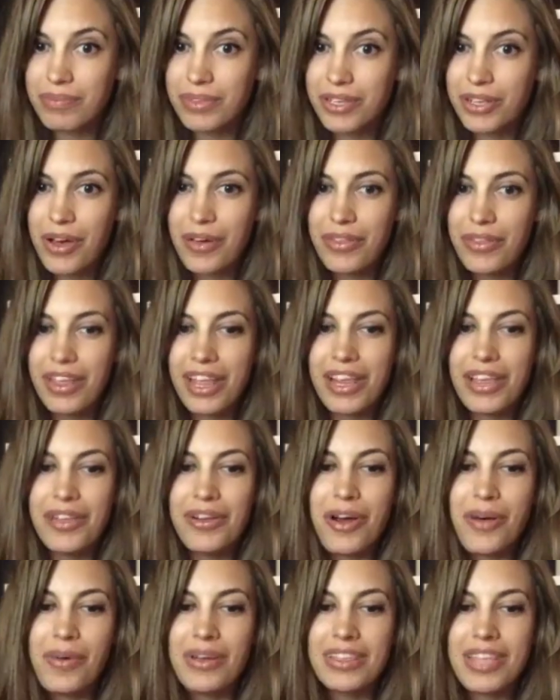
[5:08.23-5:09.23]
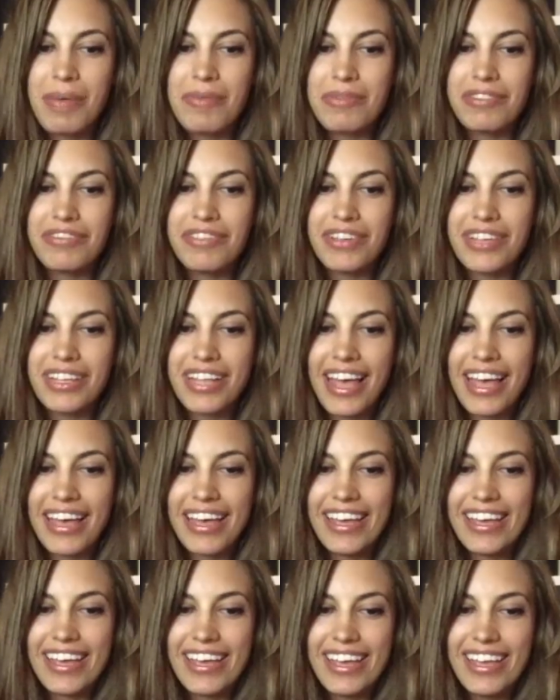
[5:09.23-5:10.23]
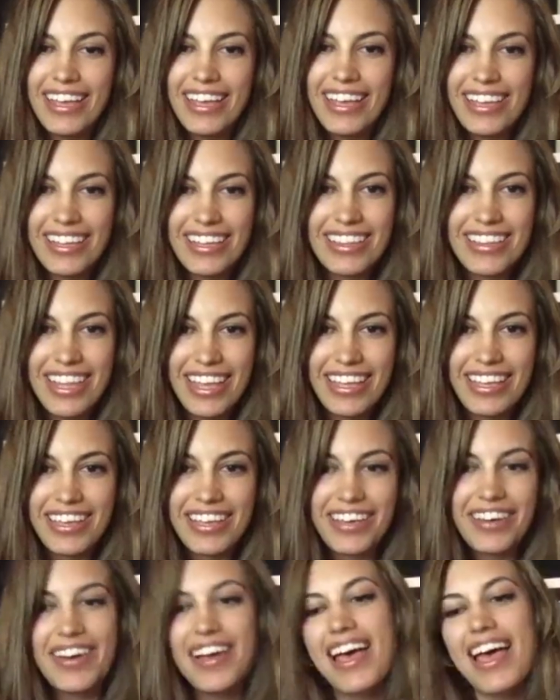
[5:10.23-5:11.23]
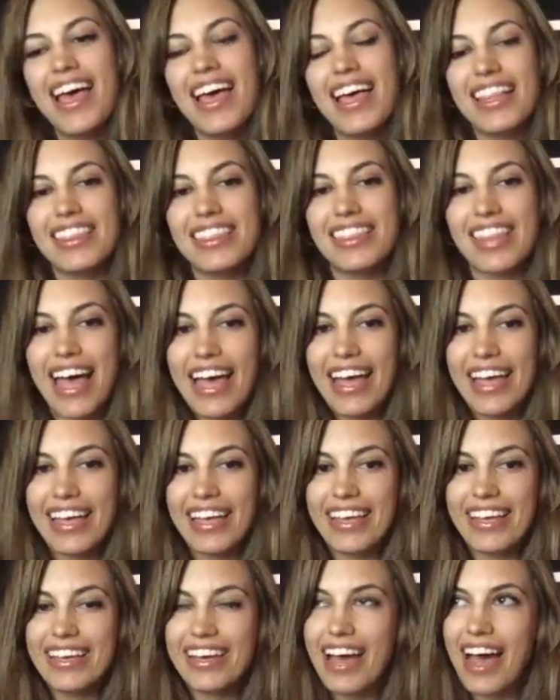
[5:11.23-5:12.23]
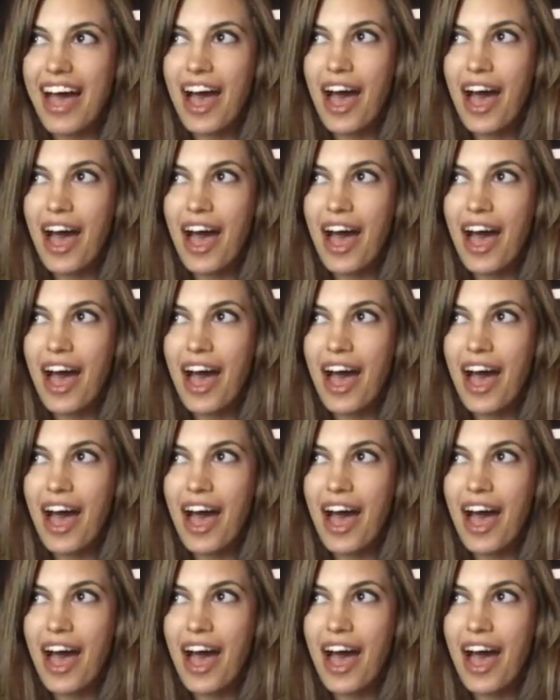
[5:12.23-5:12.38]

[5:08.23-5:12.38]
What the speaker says: You know, you don't want them to feel like, thank you, like,